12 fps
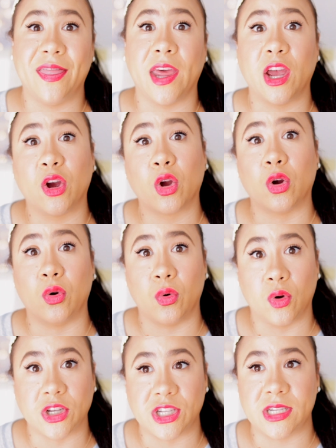They are
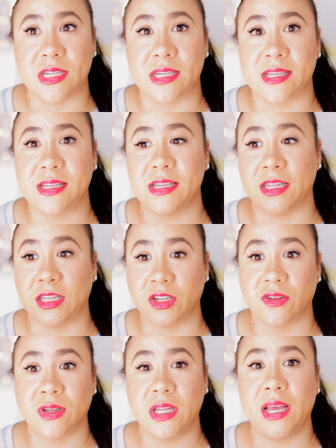gorgeous.
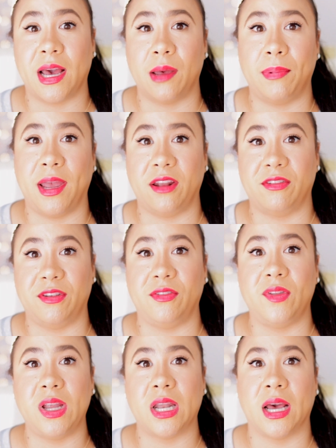Literally, I paid
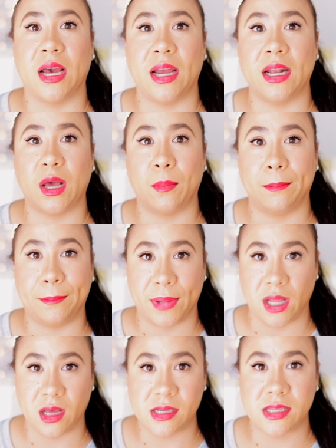59
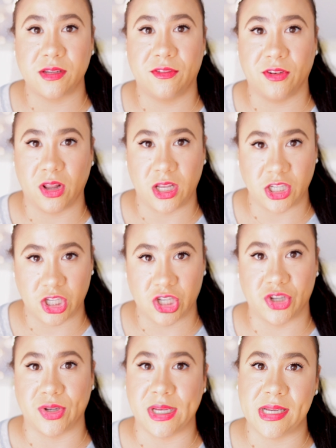bucks for these
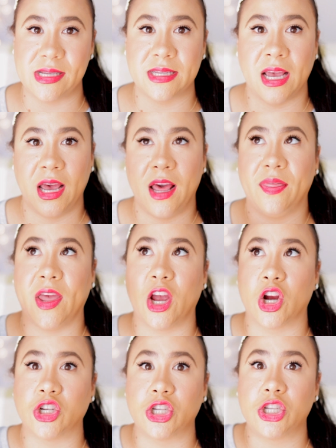trees. They
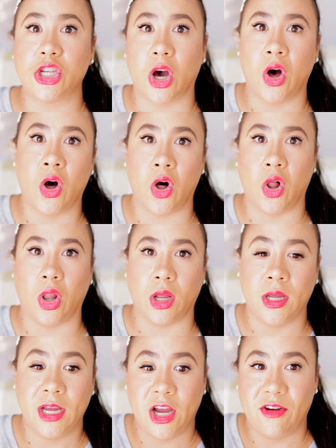are
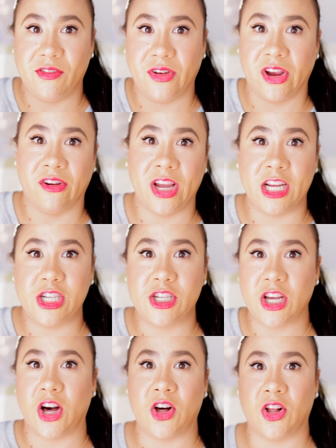tall very
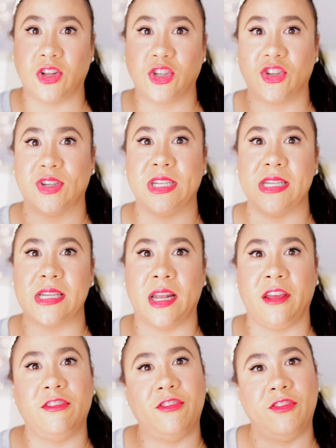tall trees and
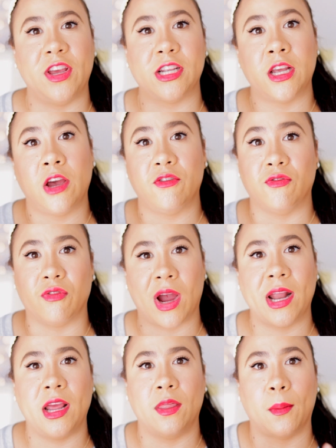they fit
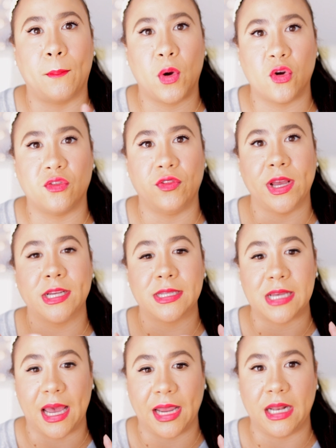right in the
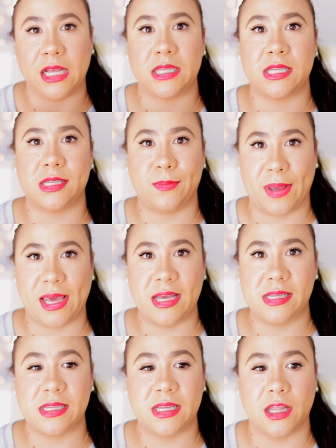perfect tiny
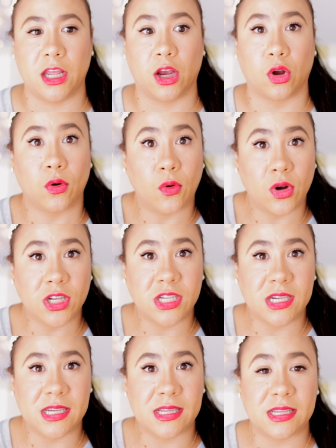space. They're
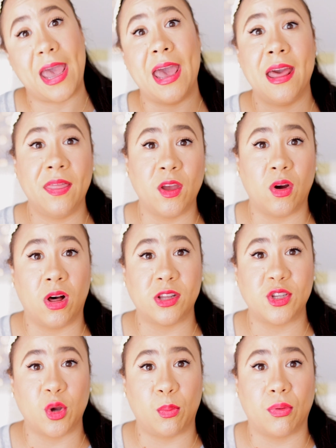gorgeous and they're
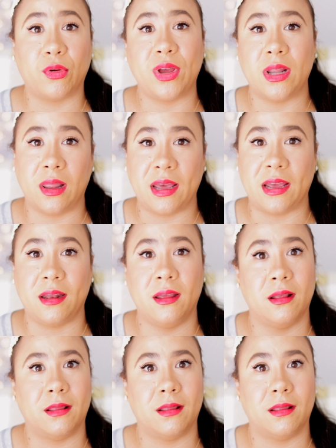also pre-lit.